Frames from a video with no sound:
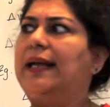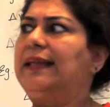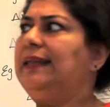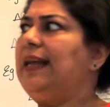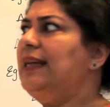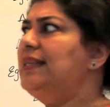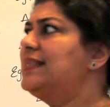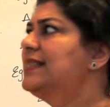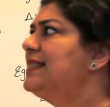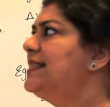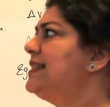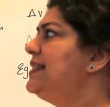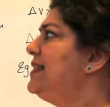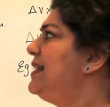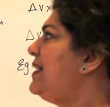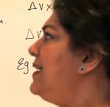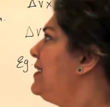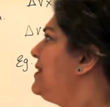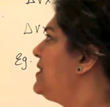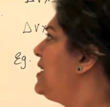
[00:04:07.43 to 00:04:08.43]
that
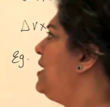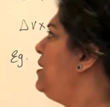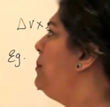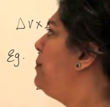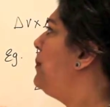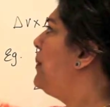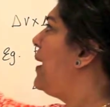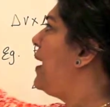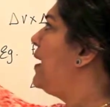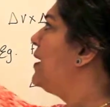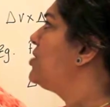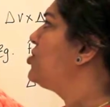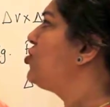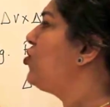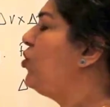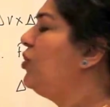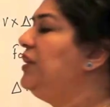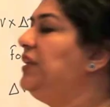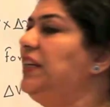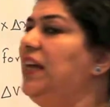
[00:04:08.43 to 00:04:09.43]
certain paths or